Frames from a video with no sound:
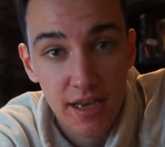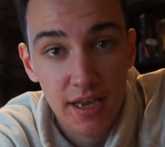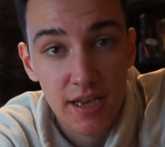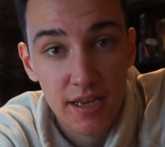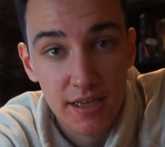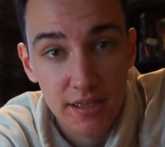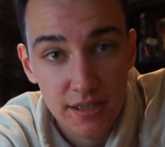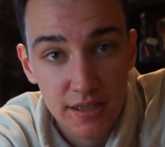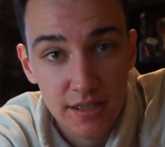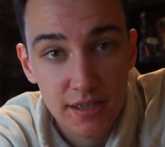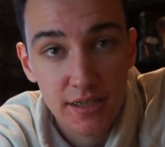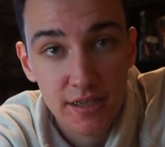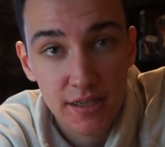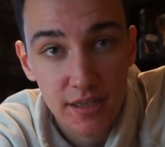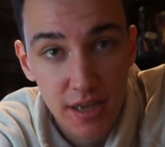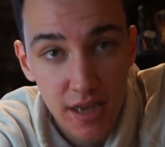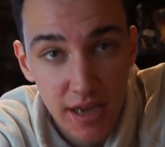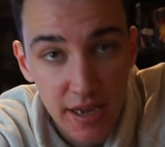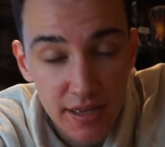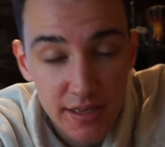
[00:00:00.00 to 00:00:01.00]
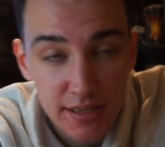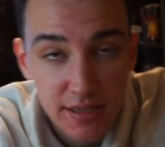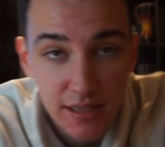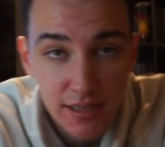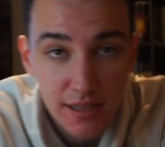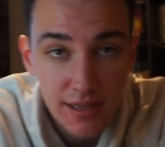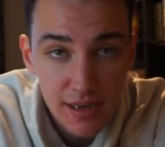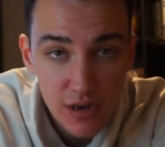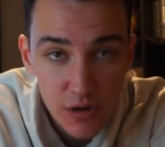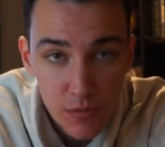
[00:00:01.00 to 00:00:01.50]
it's it's a
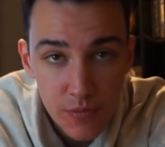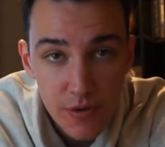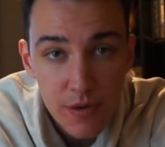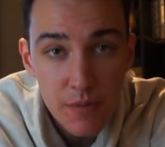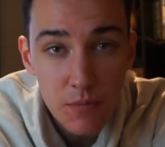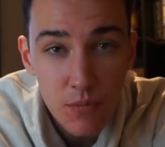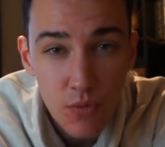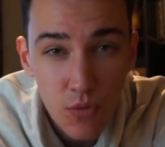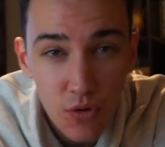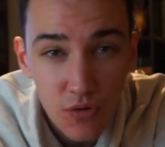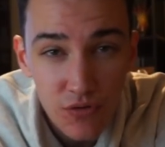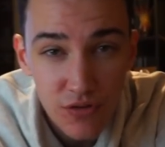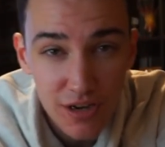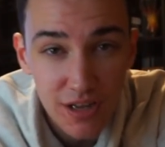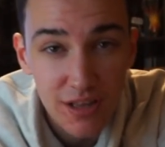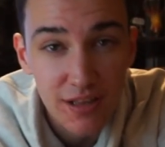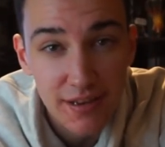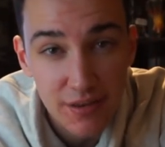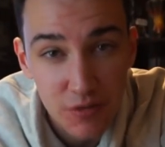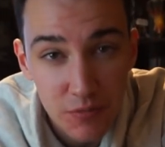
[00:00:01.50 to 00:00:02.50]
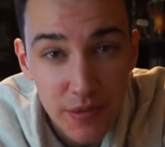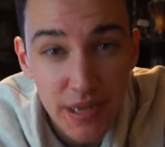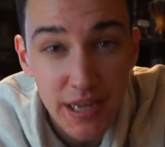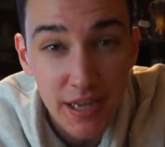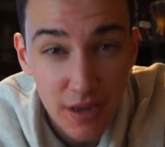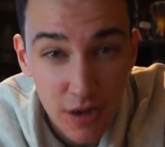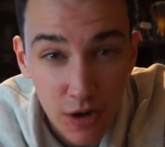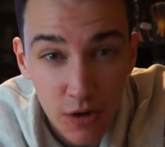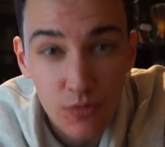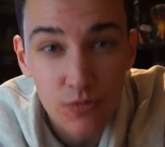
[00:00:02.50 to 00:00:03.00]
little bit more than a little
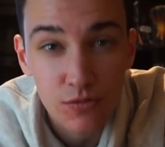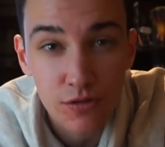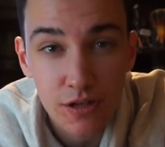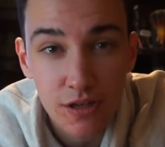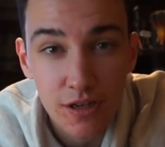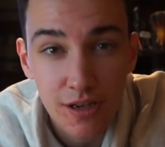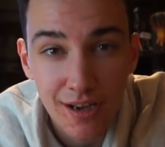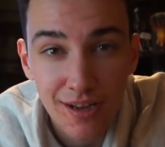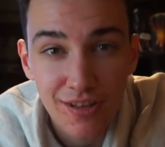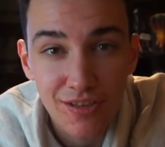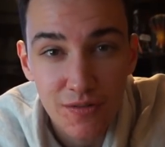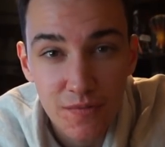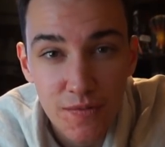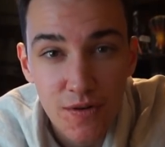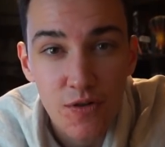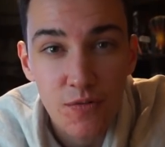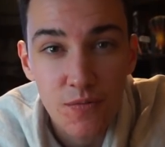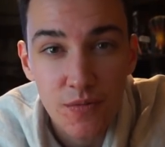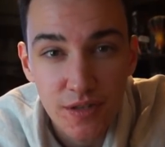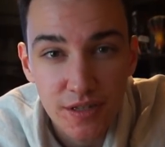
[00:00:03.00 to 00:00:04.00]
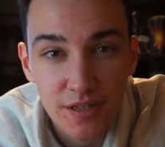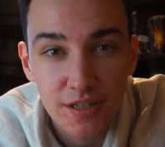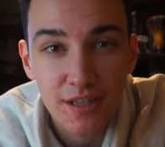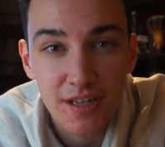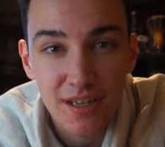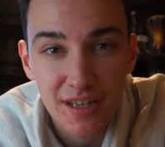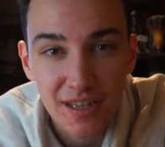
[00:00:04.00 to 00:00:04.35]
bit cold at the moment